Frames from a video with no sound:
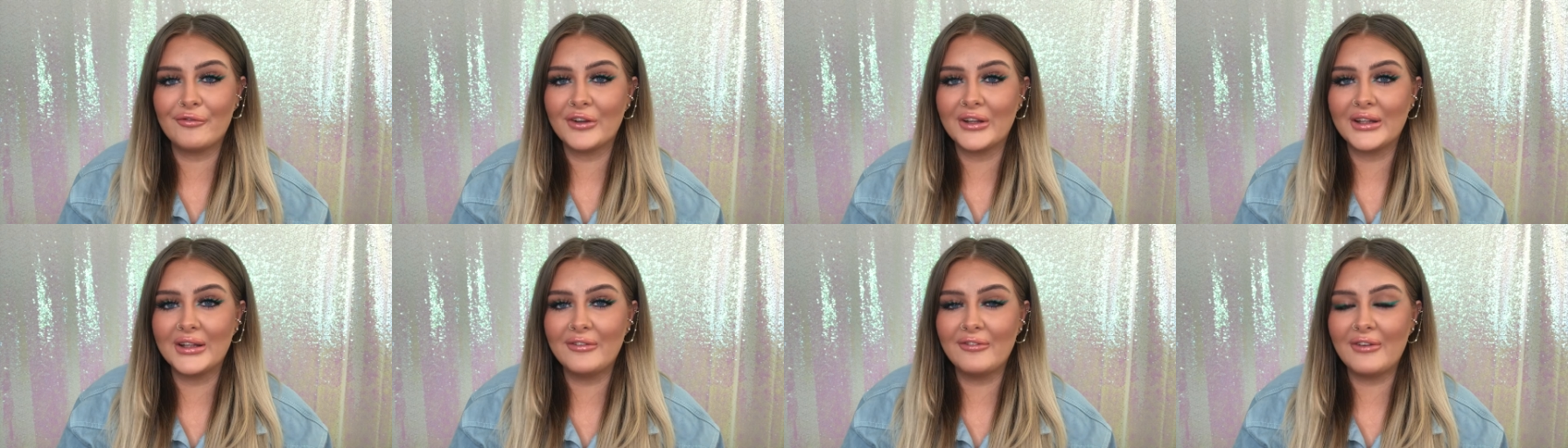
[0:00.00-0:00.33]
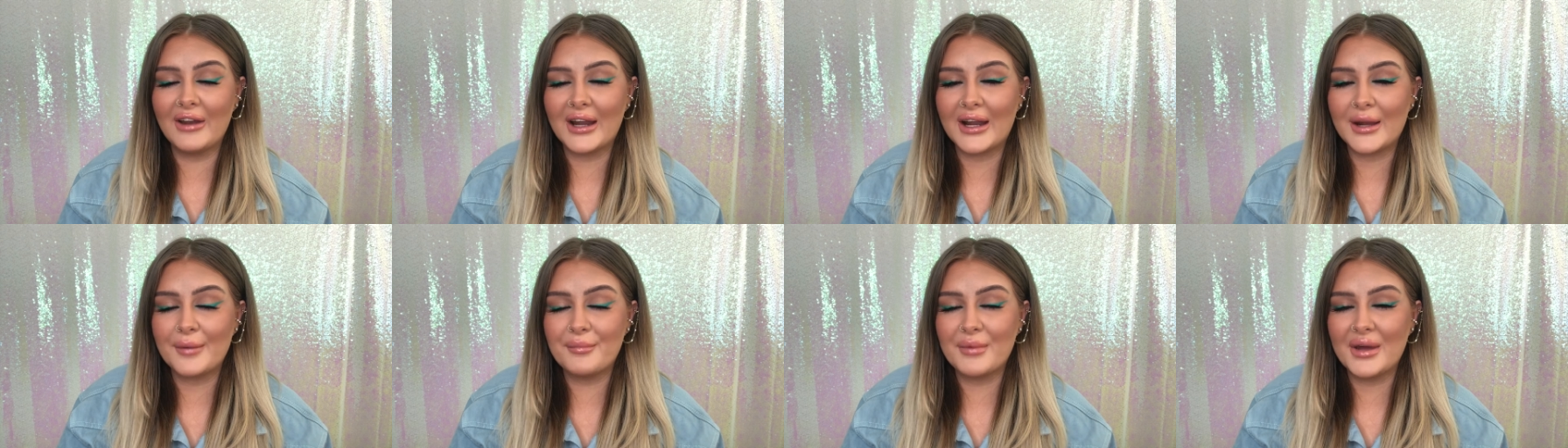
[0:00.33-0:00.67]
really
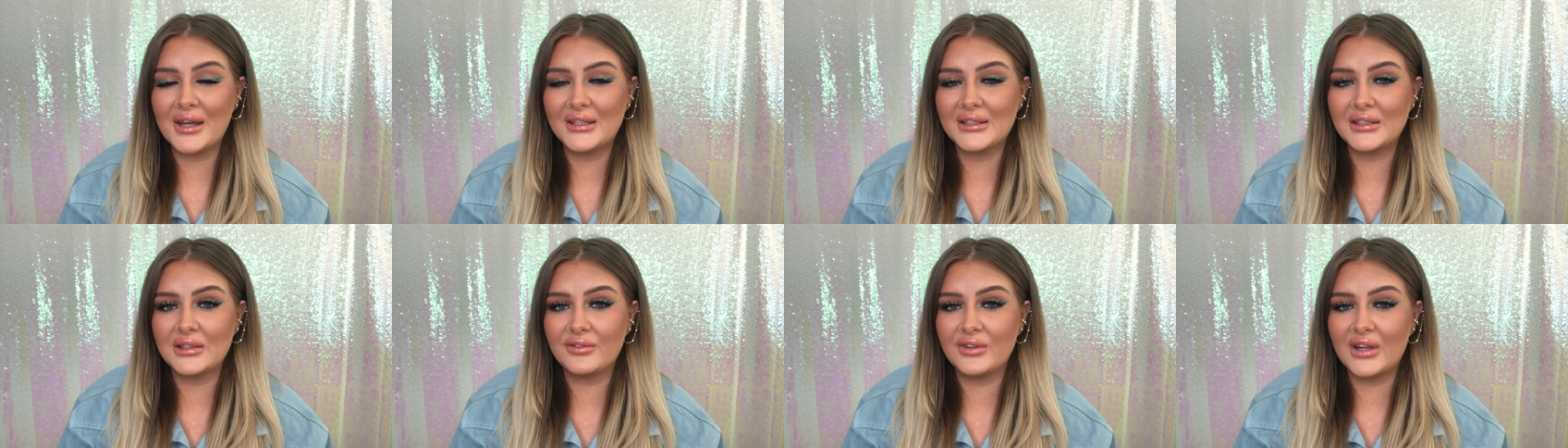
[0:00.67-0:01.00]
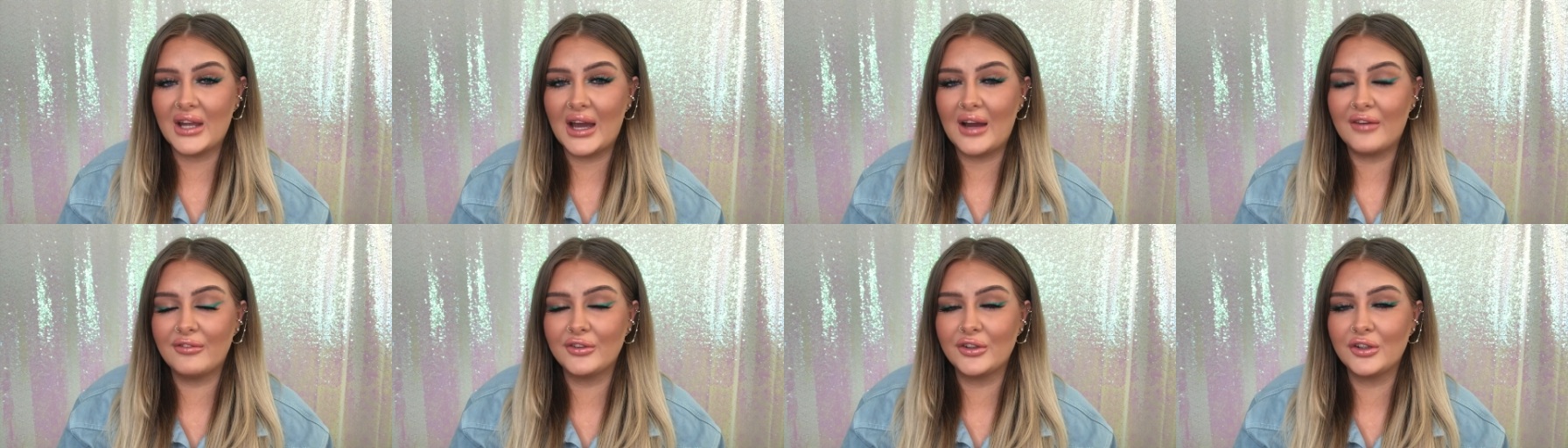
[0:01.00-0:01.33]
recommend if you
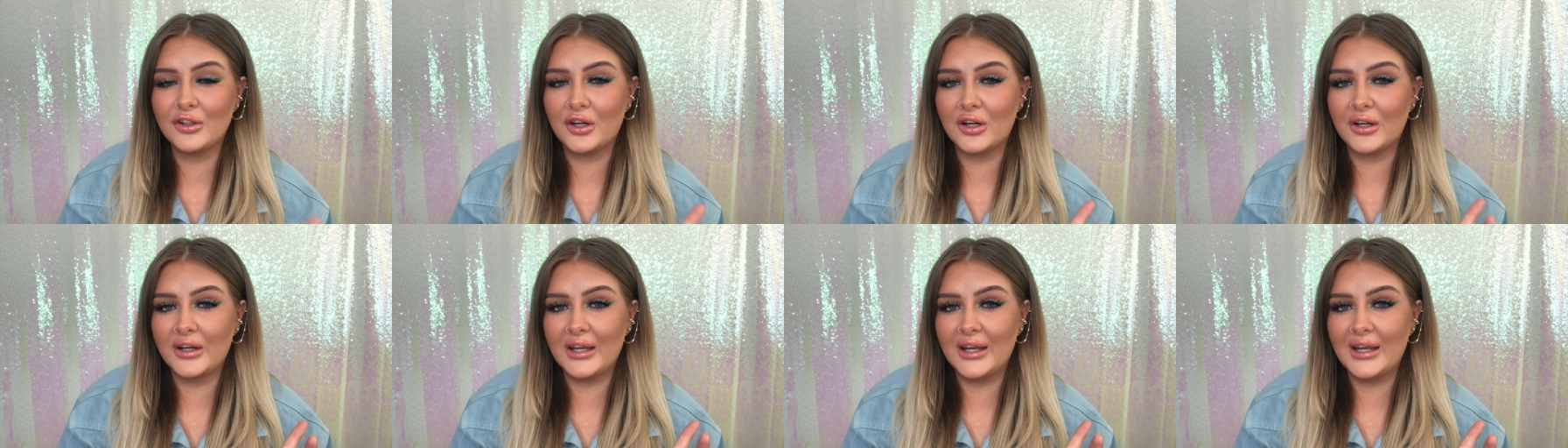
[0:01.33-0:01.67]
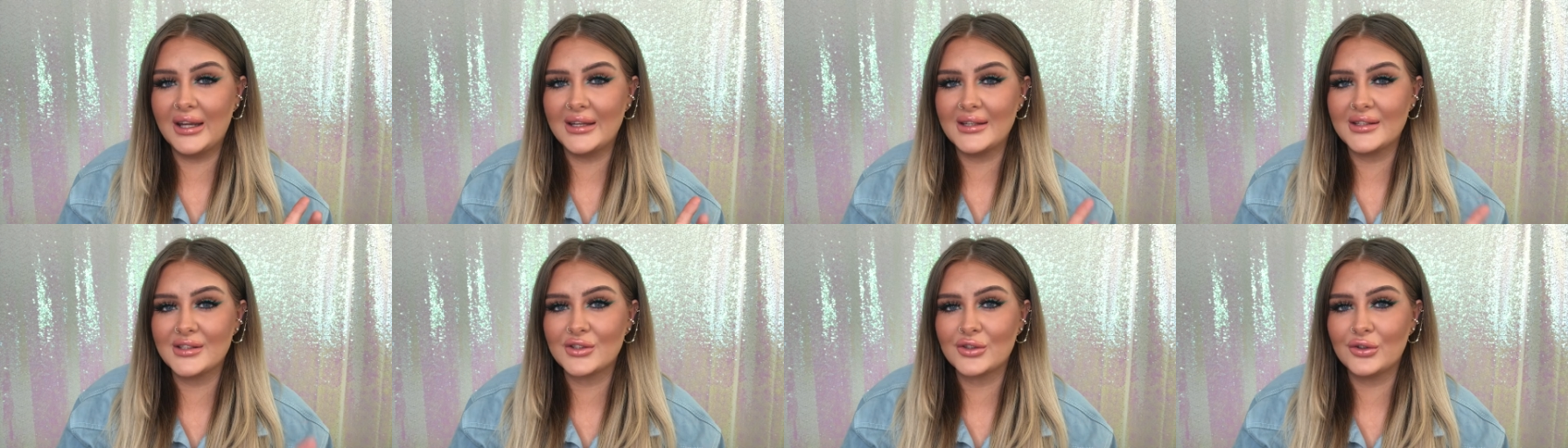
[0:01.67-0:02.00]
haven't got it,
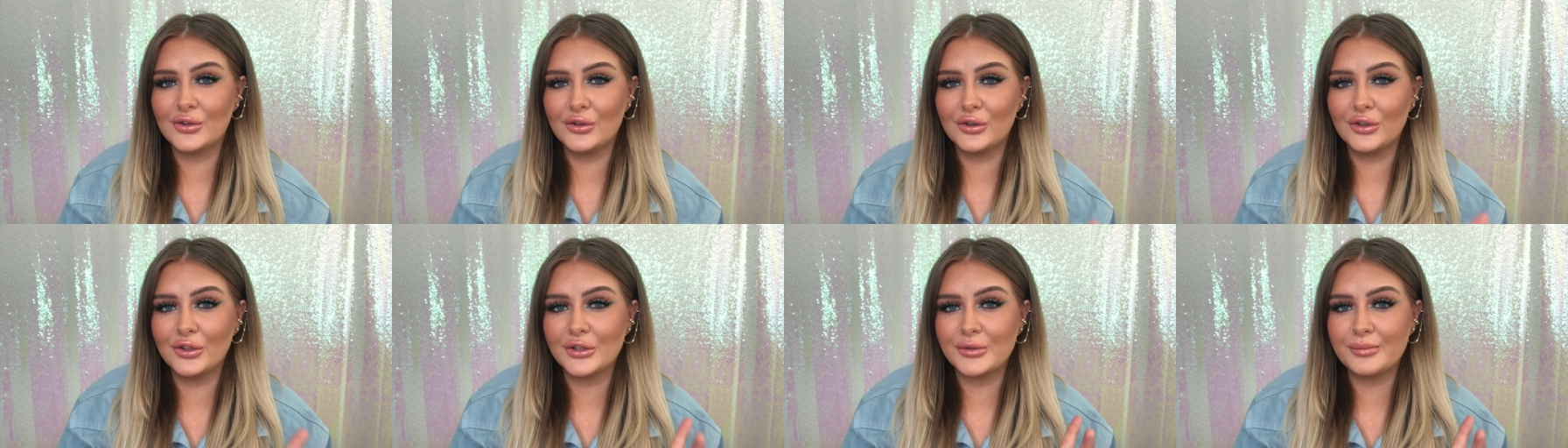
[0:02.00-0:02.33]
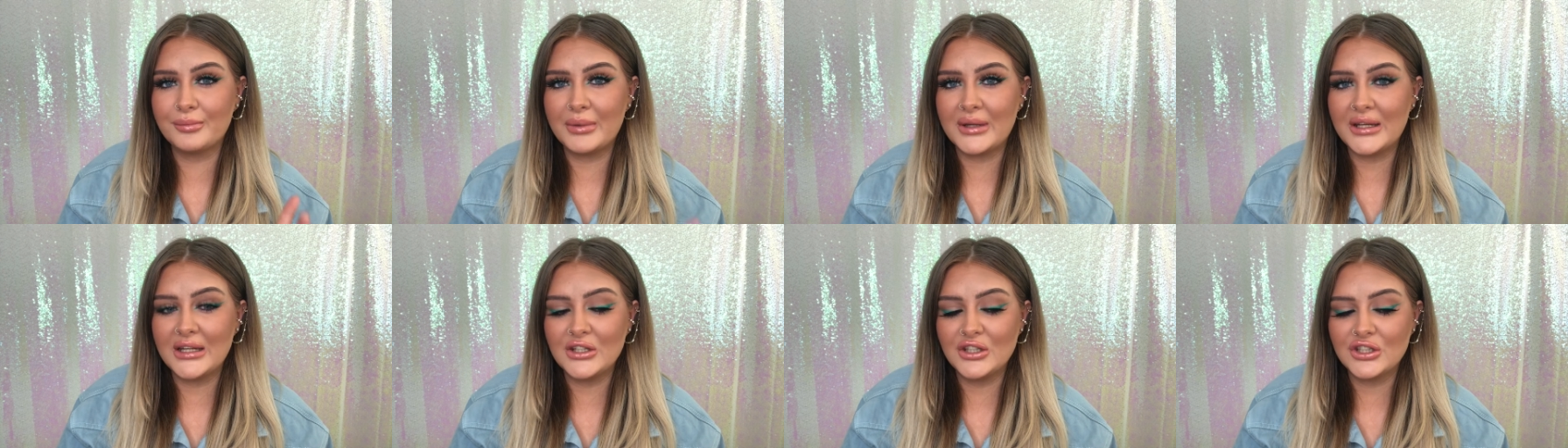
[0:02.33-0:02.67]
it's called
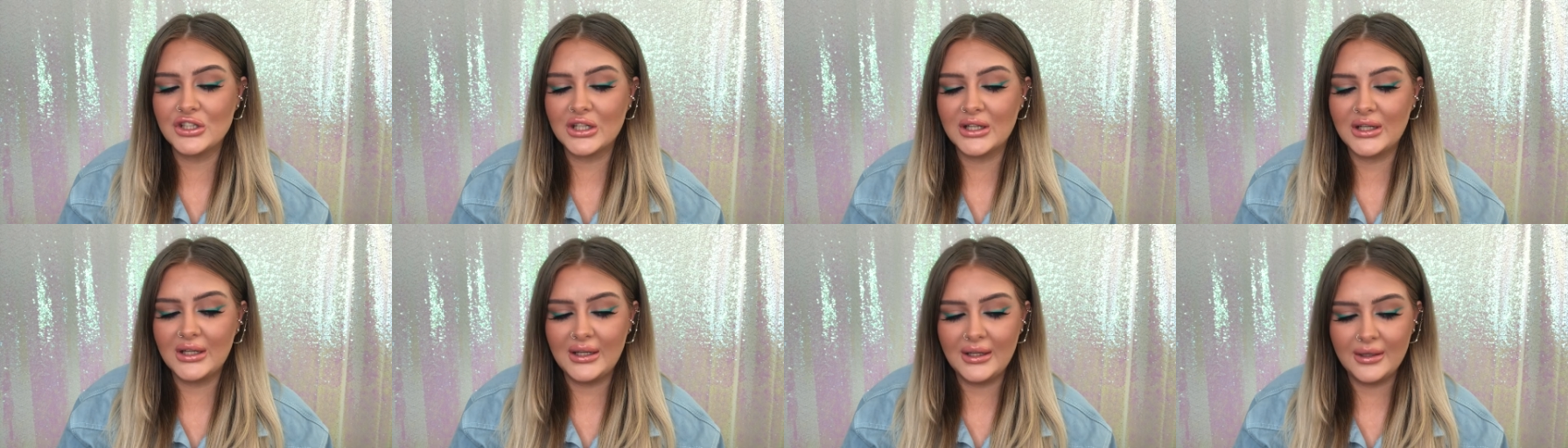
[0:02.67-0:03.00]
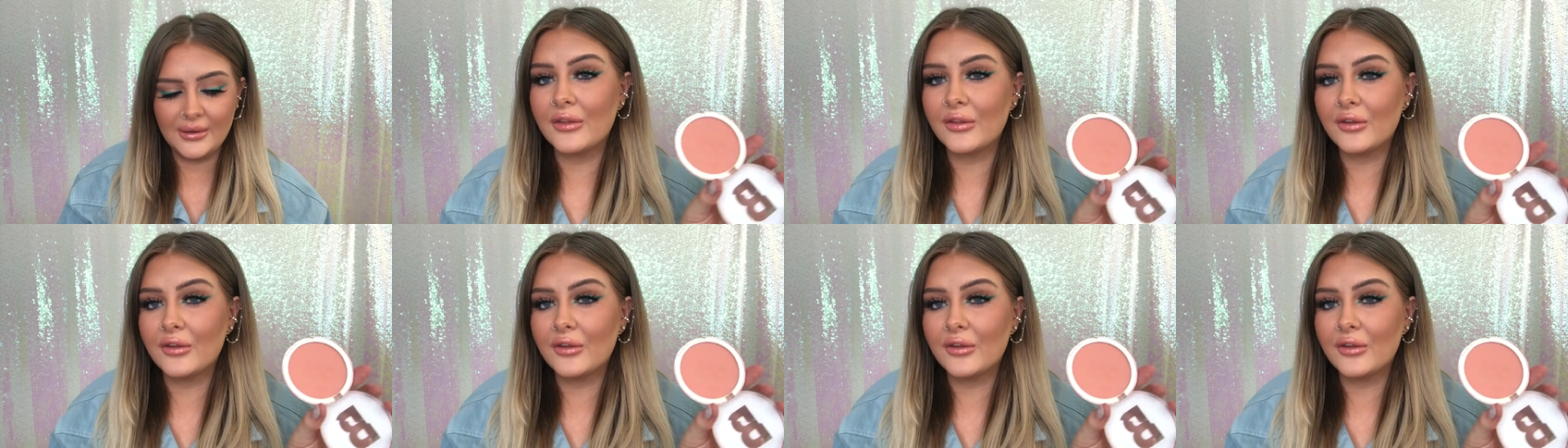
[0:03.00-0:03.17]
Peachy.